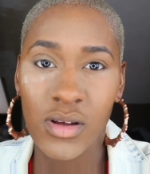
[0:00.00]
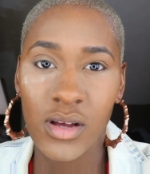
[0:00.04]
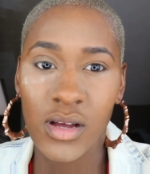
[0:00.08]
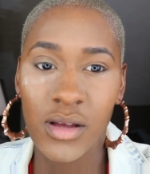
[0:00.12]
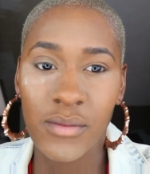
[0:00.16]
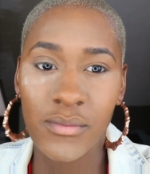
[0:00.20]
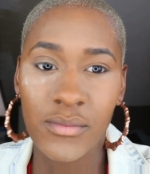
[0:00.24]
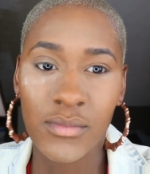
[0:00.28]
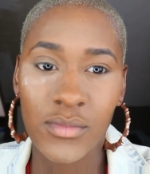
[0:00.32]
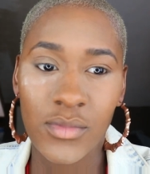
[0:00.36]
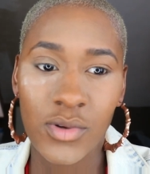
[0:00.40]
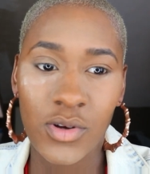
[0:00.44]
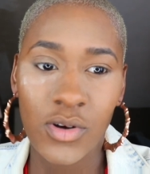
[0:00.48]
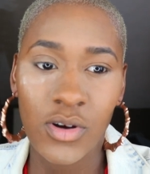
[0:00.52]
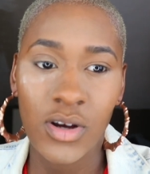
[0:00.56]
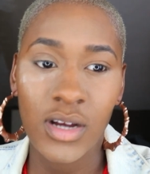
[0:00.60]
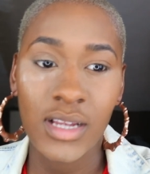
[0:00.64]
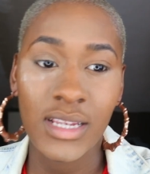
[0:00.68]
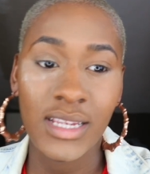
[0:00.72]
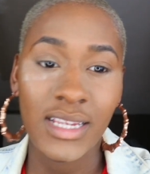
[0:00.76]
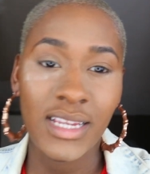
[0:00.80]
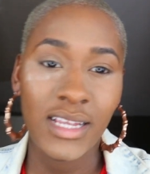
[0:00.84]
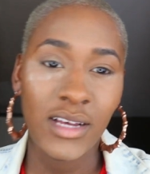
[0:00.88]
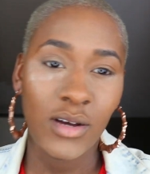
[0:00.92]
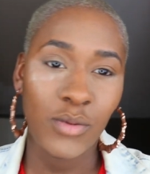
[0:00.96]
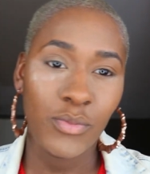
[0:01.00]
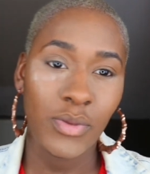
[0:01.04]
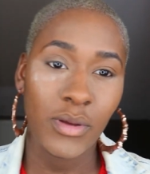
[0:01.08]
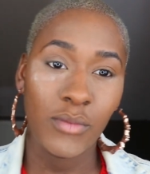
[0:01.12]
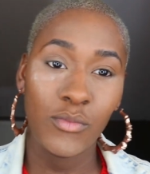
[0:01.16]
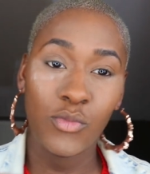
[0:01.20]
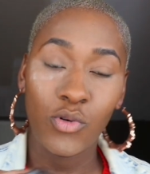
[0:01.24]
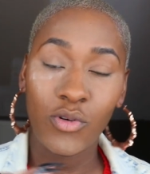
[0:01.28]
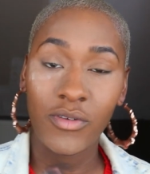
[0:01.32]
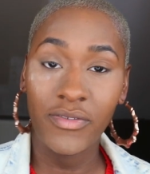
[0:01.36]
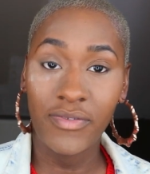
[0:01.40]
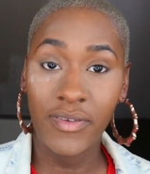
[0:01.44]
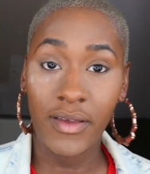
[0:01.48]
a little bit
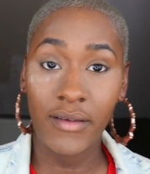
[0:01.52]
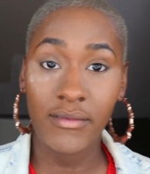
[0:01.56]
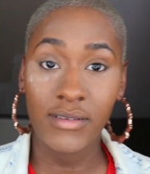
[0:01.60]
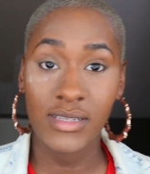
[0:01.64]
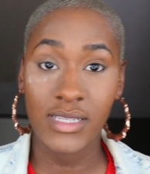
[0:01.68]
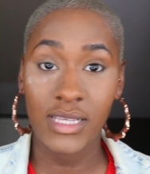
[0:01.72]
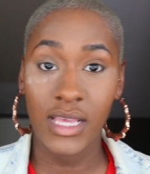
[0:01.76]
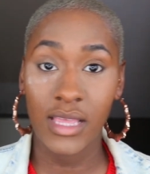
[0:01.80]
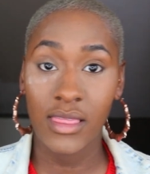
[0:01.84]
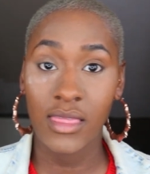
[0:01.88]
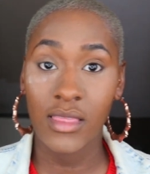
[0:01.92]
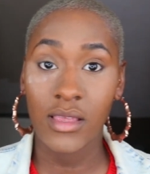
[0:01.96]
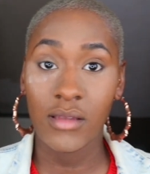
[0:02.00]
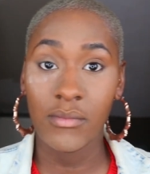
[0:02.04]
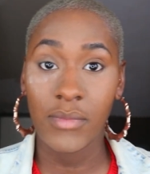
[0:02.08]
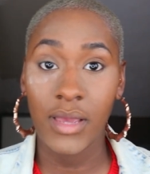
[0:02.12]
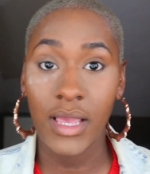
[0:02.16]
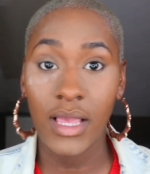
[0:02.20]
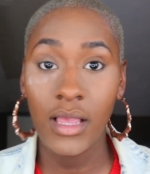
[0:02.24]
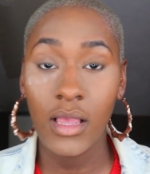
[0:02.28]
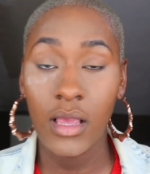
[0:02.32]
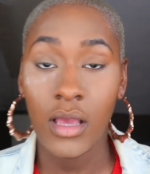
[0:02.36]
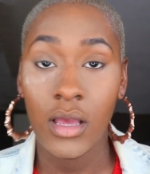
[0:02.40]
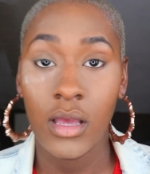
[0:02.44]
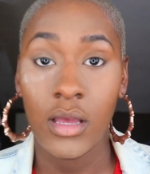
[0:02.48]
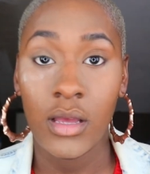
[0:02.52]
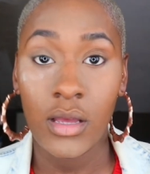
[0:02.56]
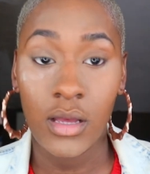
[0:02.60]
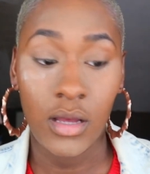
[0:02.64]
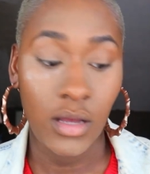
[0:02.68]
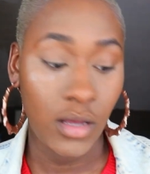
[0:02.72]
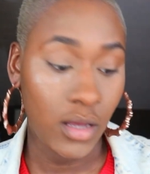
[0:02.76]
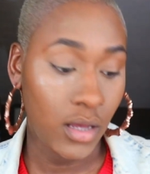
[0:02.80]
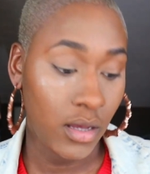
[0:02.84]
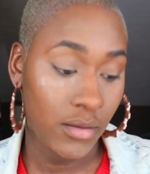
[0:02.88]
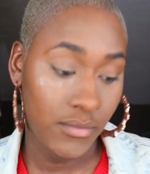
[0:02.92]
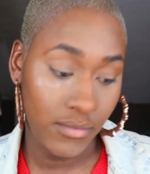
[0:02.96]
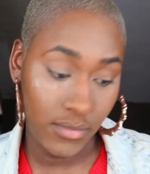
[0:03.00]
more fairer skin than me.
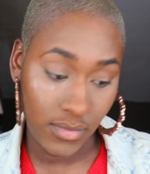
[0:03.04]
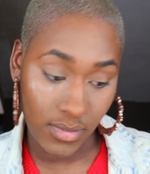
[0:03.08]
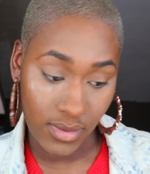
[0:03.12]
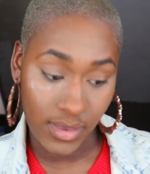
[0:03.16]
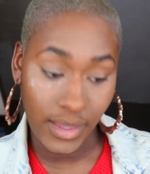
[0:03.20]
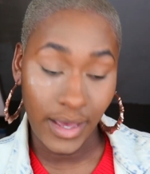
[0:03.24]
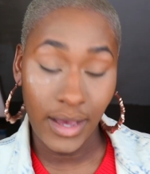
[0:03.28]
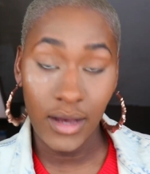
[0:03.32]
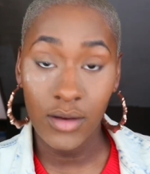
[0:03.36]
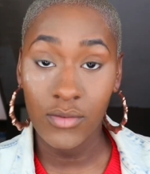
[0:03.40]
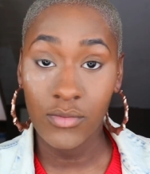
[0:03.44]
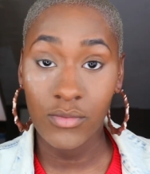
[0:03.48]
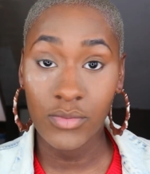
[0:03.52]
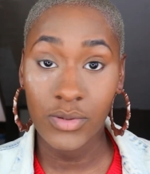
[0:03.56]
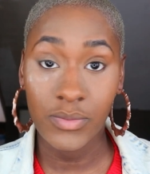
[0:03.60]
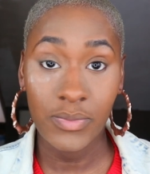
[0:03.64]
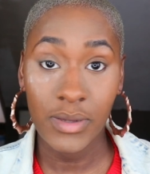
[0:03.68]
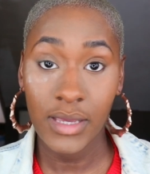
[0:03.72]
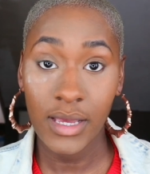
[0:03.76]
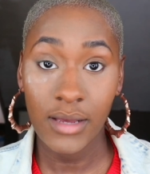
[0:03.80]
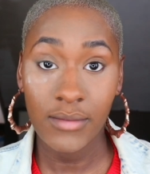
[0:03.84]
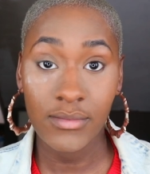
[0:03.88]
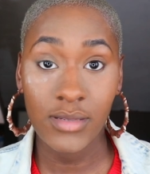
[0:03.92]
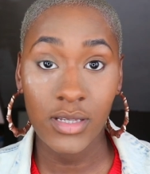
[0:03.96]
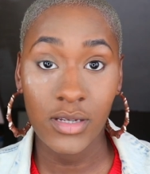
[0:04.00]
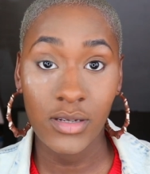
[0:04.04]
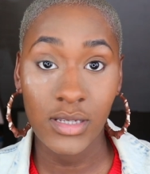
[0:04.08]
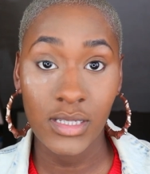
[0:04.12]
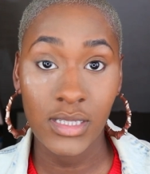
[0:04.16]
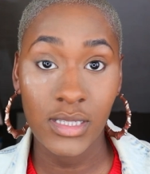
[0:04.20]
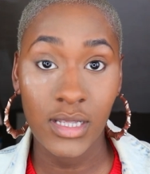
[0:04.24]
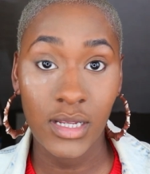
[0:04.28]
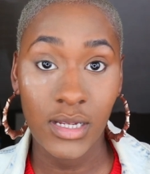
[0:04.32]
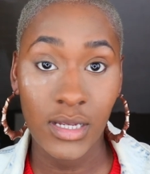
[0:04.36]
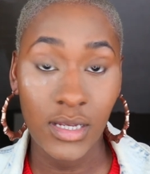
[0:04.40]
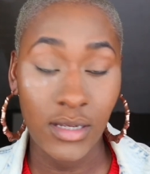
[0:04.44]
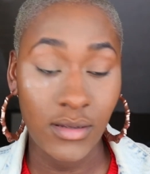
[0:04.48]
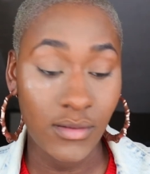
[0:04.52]
That would be absolutely
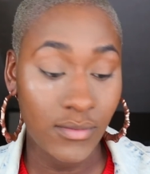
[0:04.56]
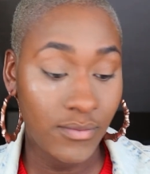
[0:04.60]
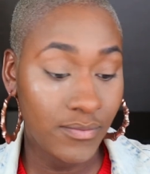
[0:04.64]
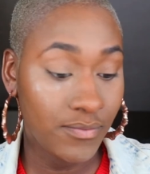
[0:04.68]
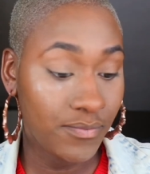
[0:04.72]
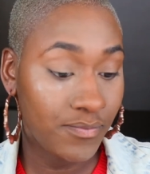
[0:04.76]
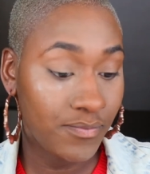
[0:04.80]
stunning.